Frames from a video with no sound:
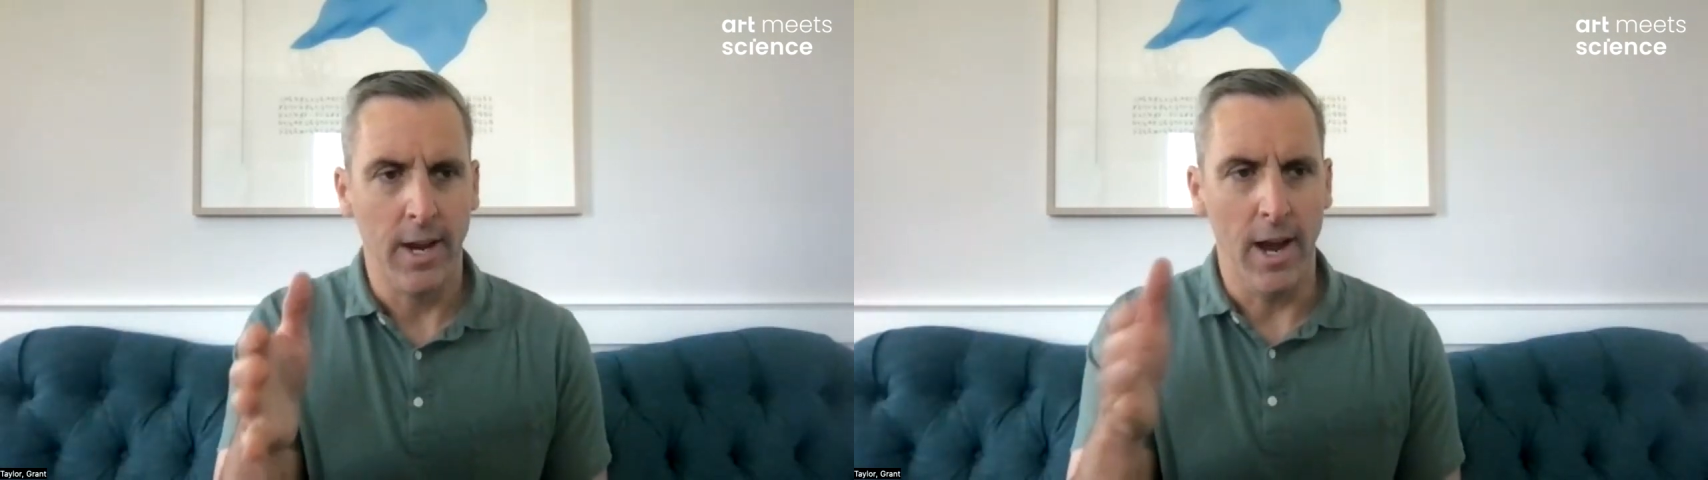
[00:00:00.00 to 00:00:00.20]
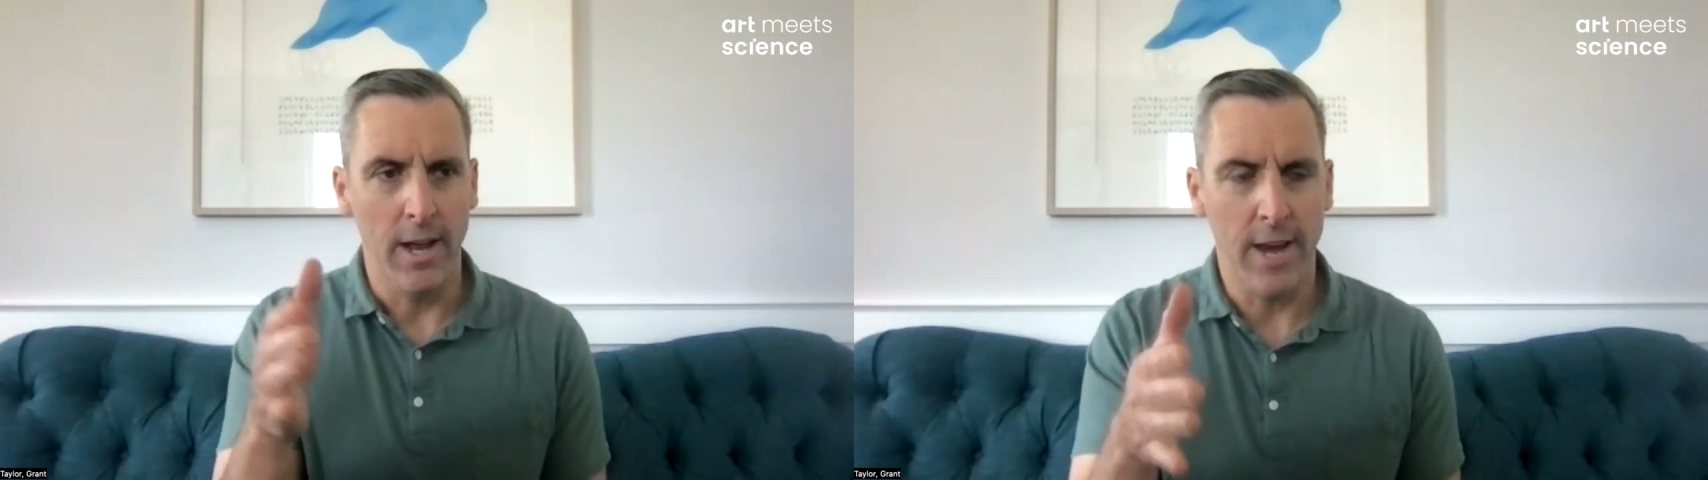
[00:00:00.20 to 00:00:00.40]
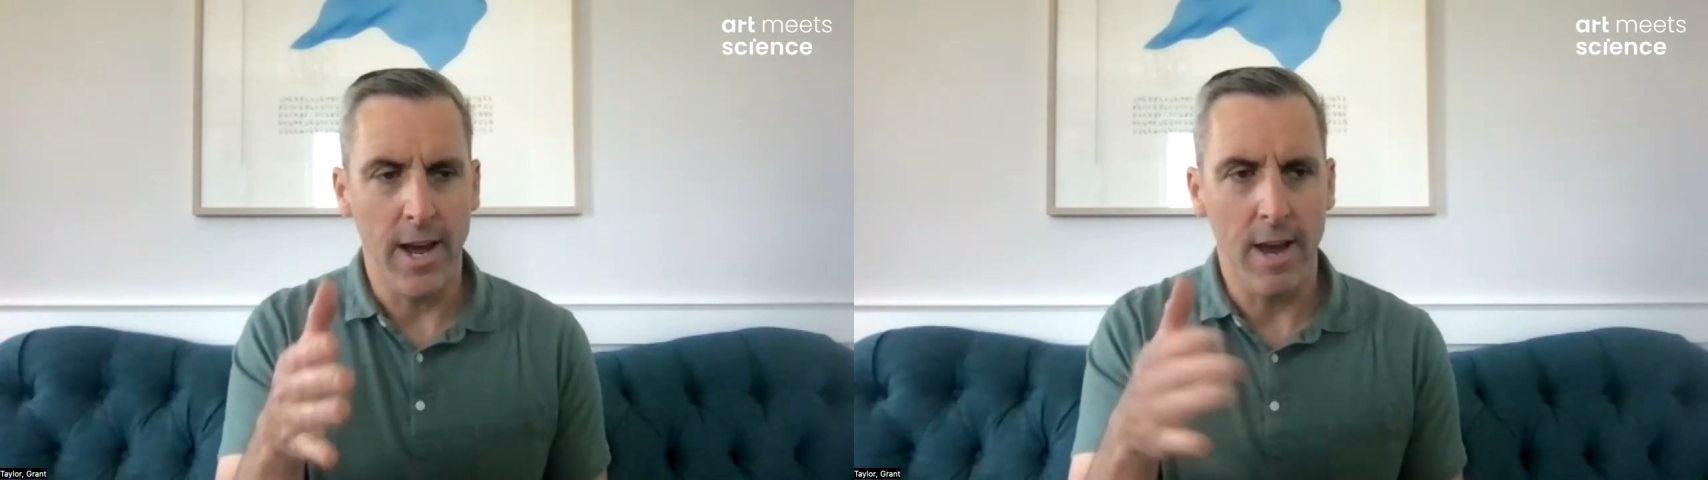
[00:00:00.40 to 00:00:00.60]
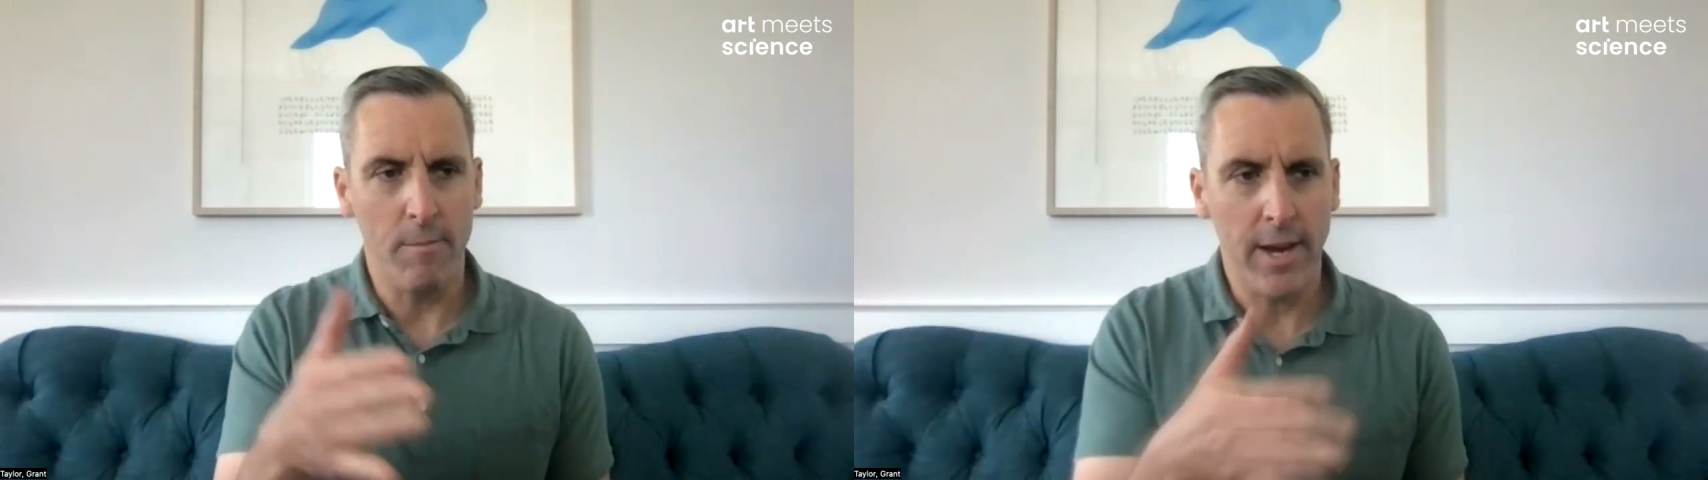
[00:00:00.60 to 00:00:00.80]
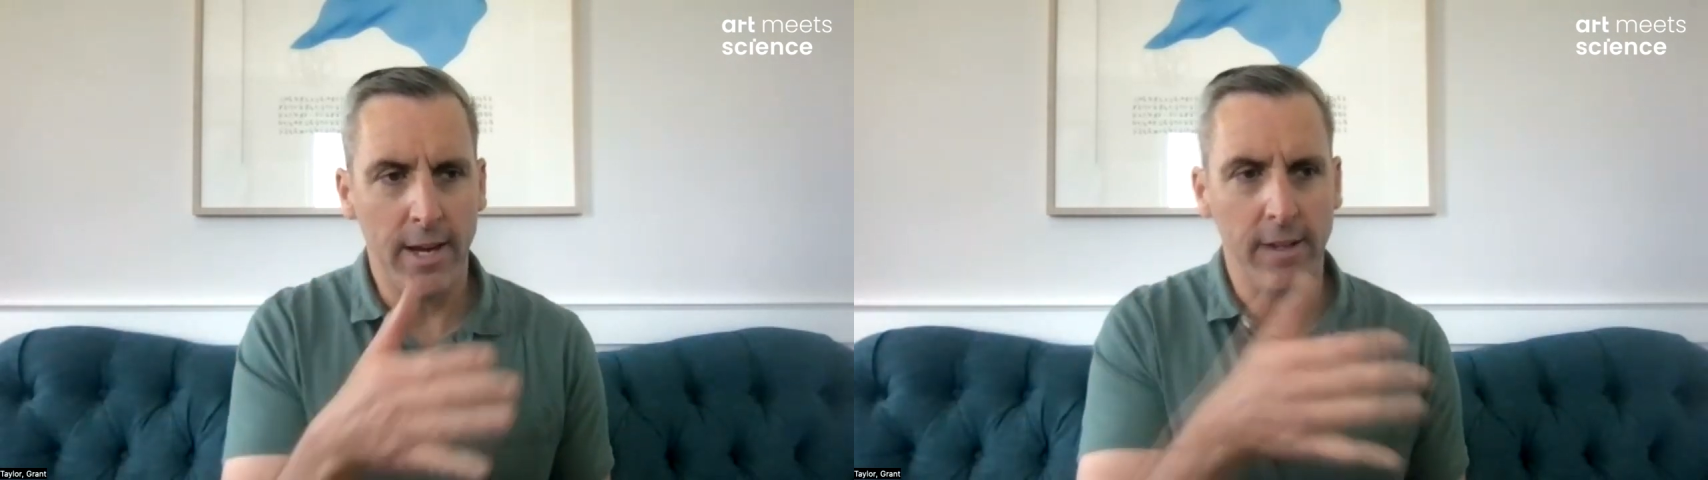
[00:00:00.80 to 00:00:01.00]
and they are
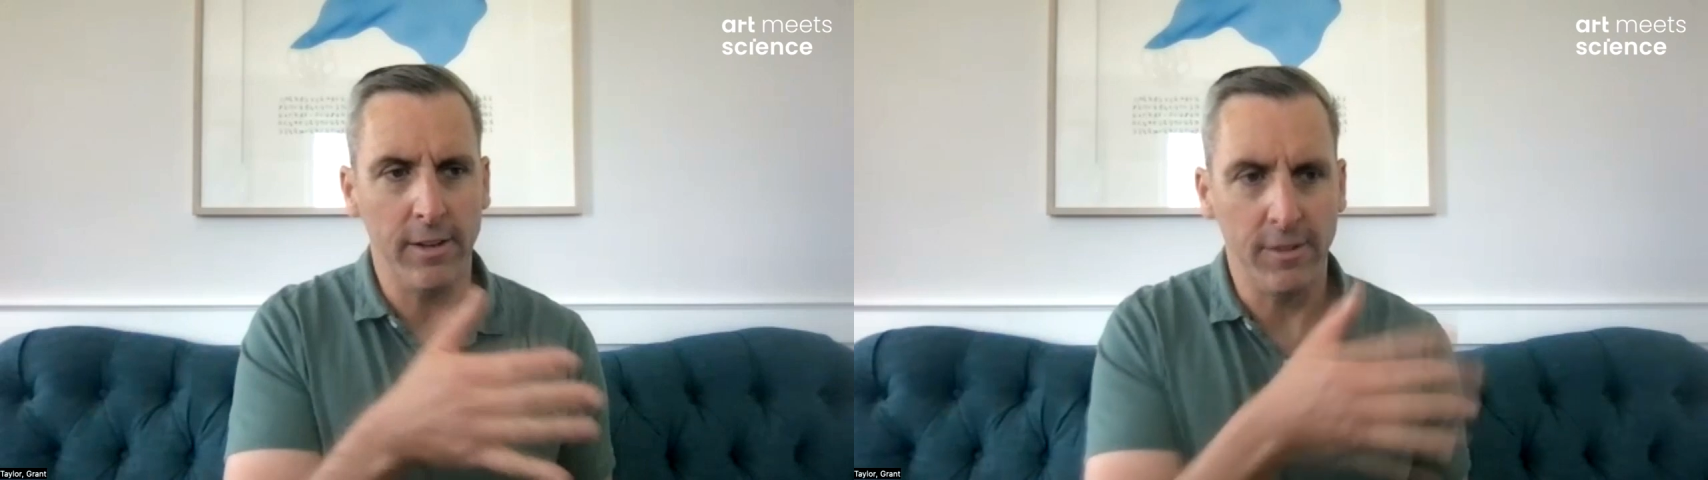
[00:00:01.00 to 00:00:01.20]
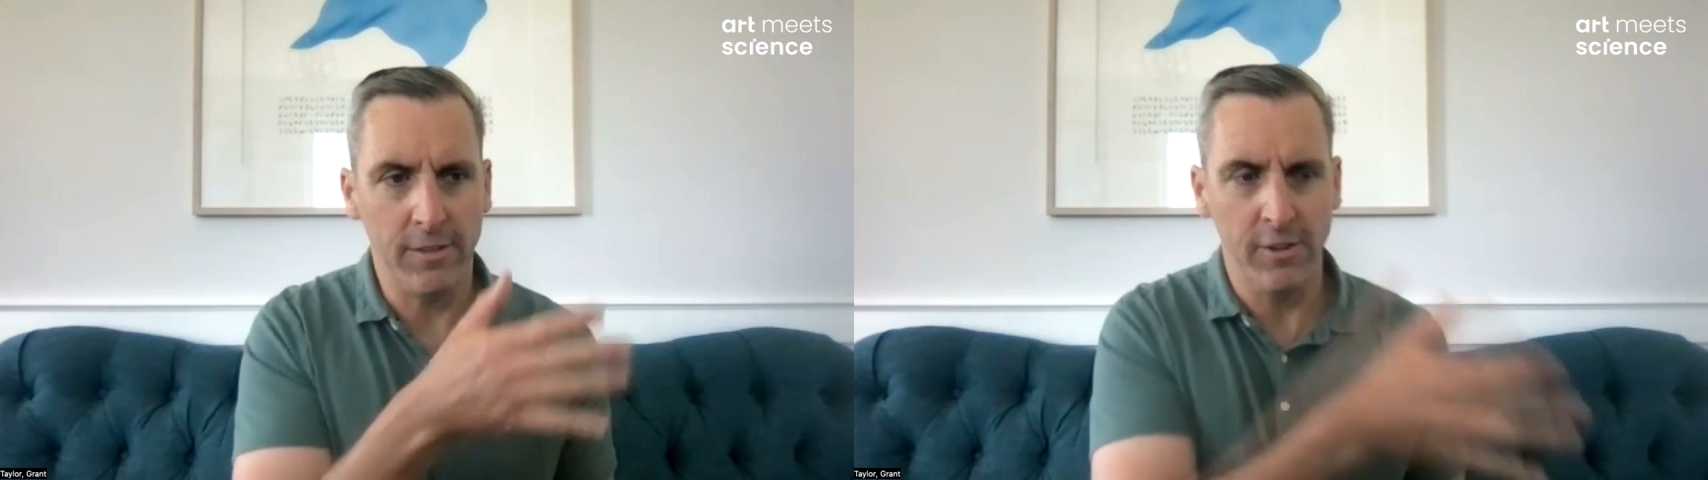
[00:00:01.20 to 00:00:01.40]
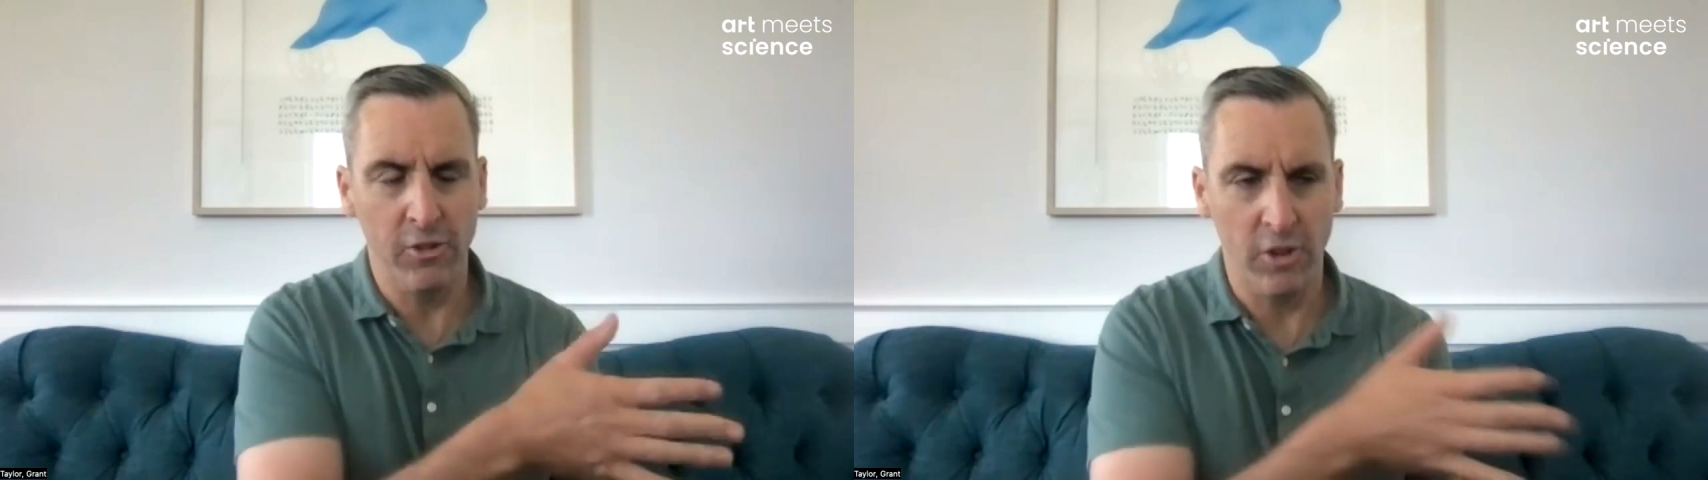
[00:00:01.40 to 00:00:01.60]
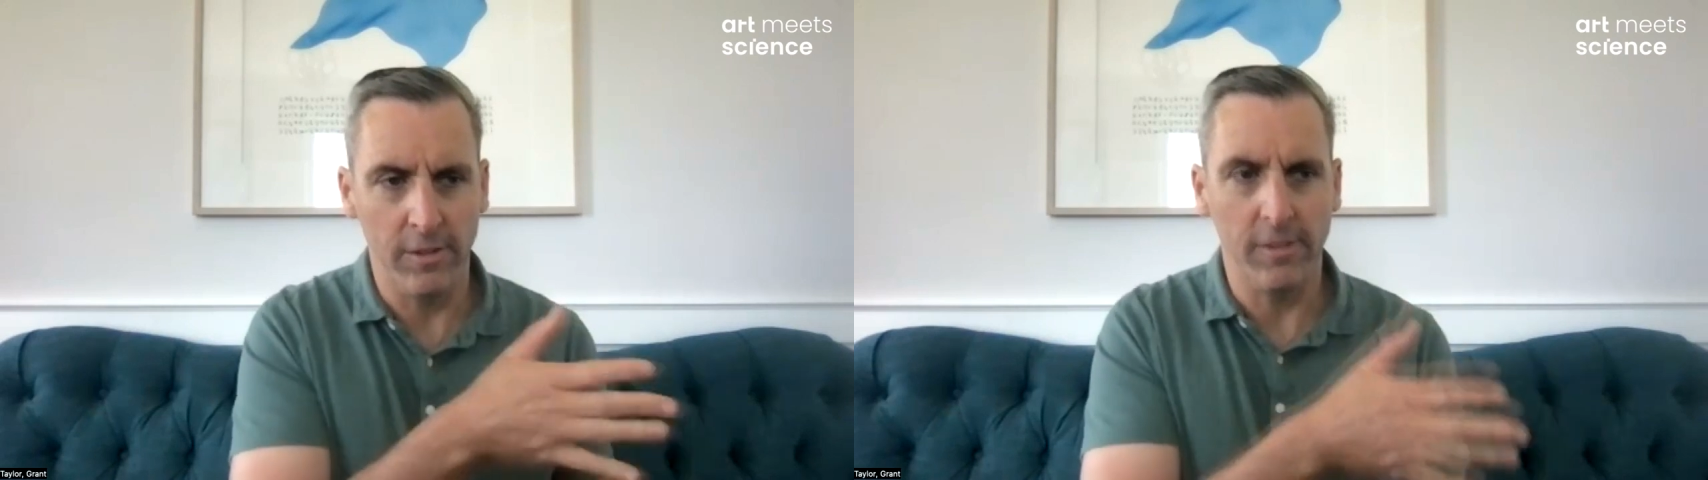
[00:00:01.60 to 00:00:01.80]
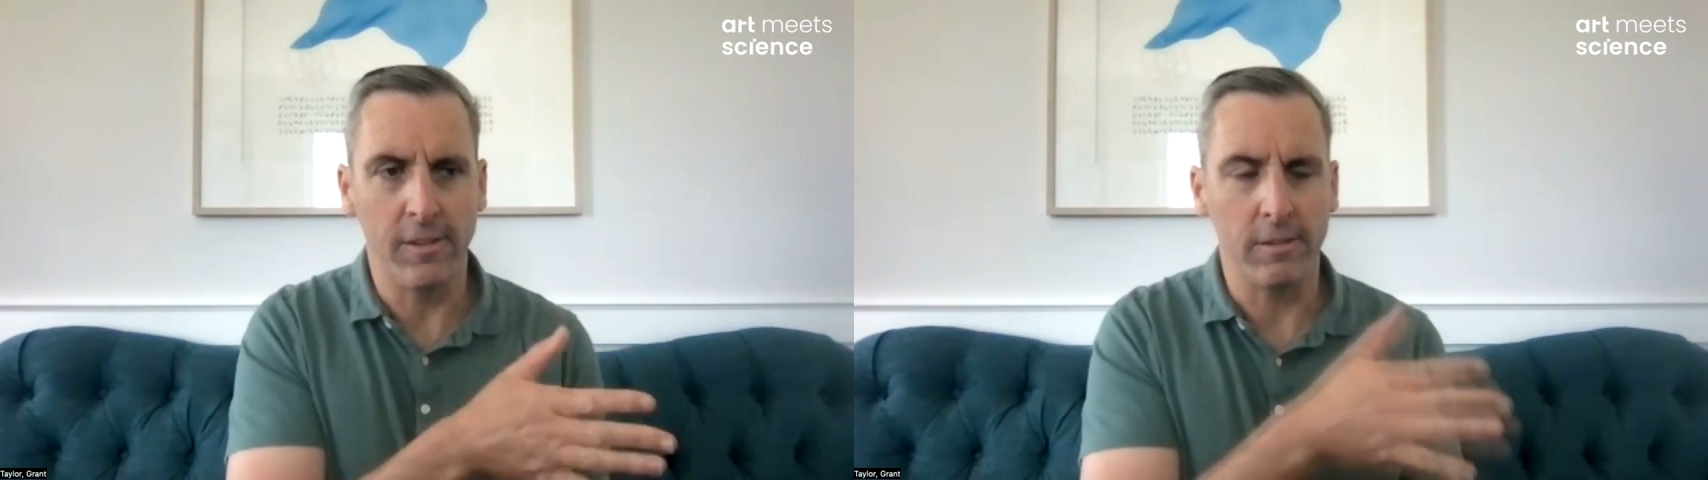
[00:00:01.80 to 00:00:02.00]
making
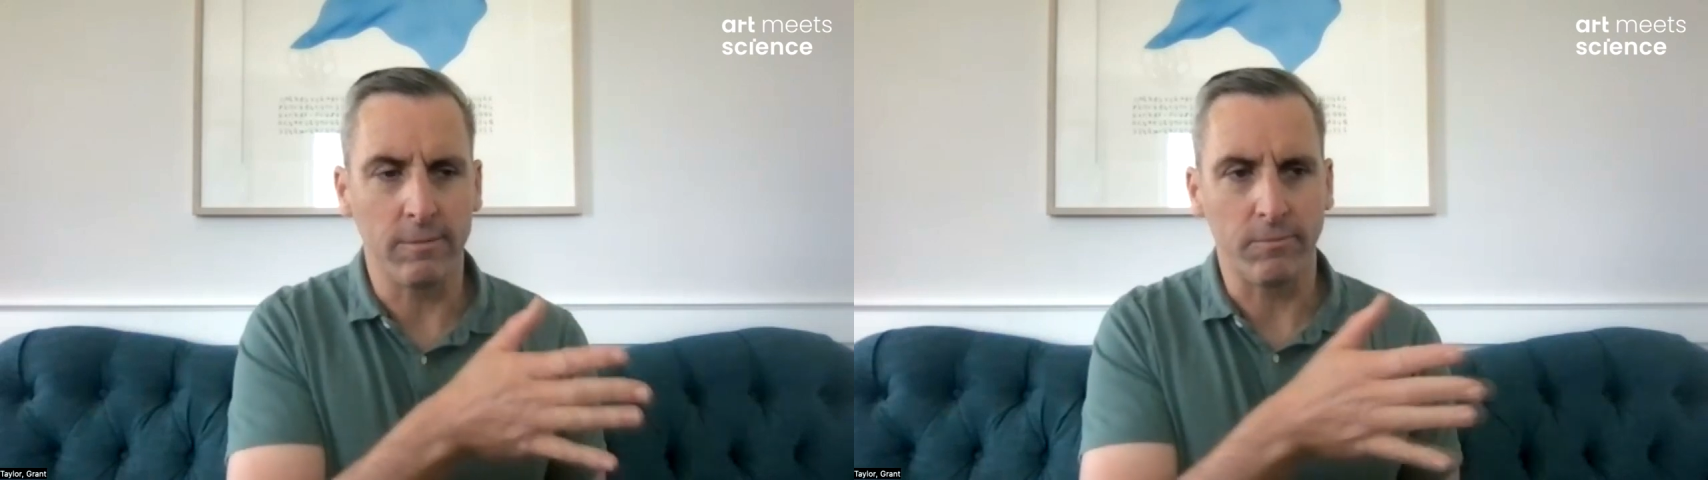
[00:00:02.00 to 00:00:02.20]
decisions